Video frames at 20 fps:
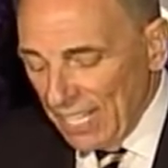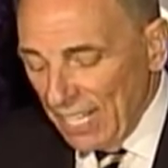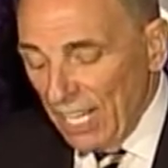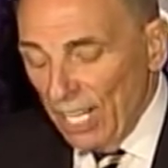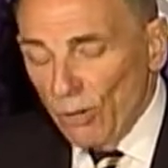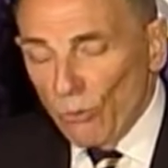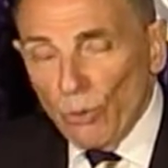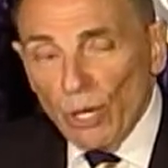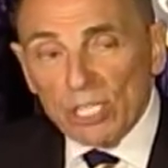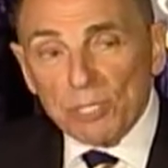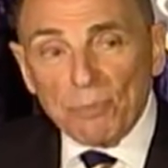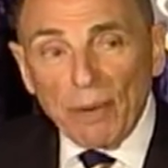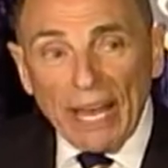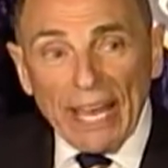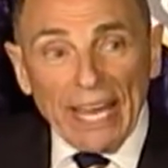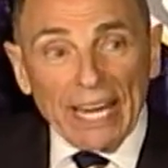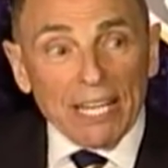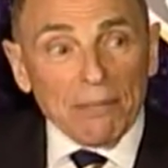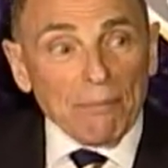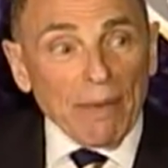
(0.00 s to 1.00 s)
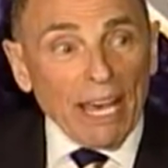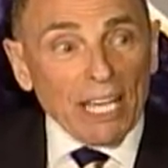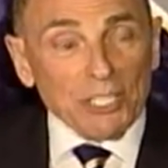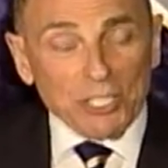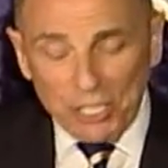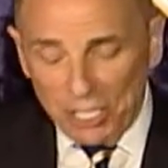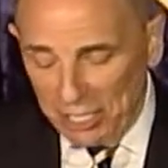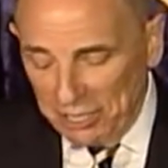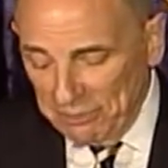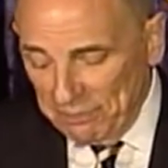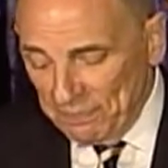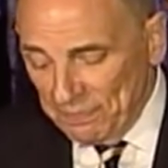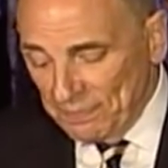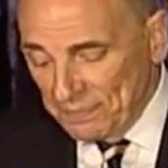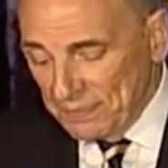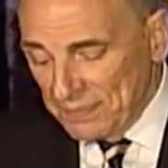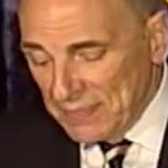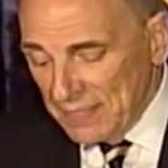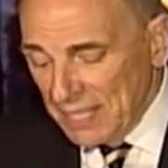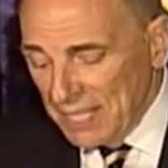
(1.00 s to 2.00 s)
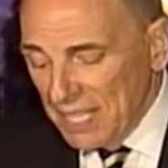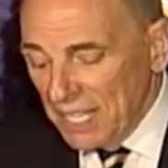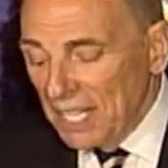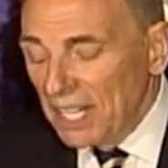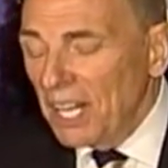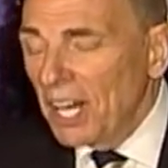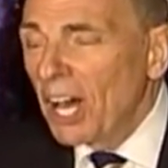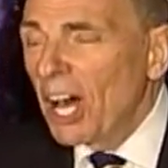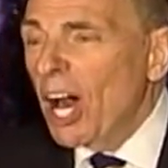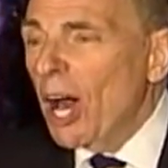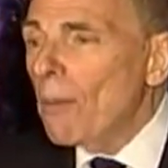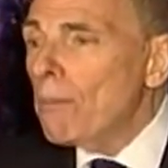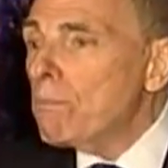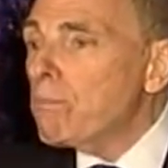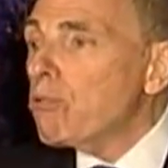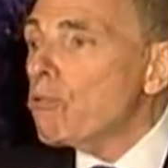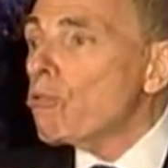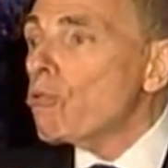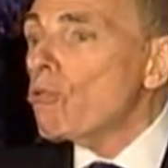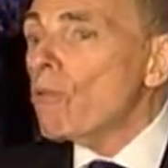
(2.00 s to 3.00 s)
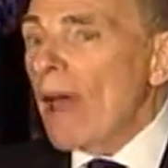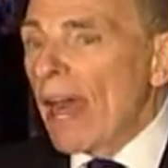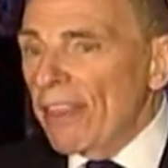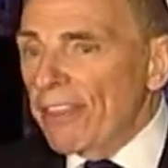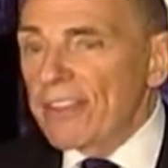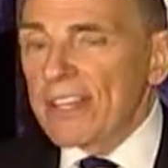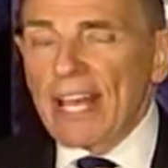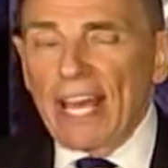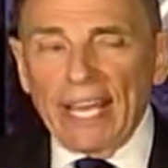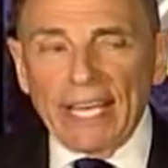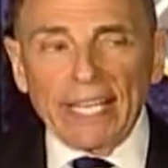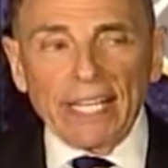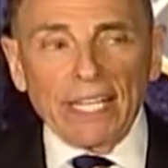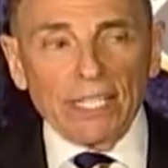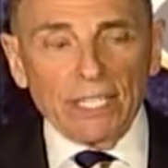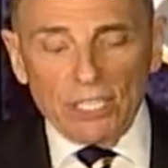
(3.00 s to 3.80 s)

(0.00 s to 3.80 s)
It was, by any measure, a breathtaking